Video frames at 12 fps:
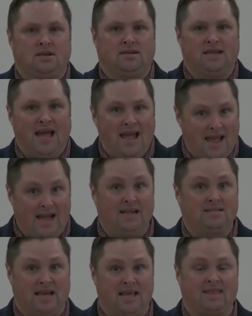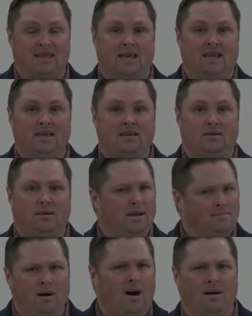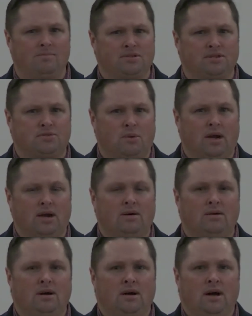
dads, I think, and moms as well,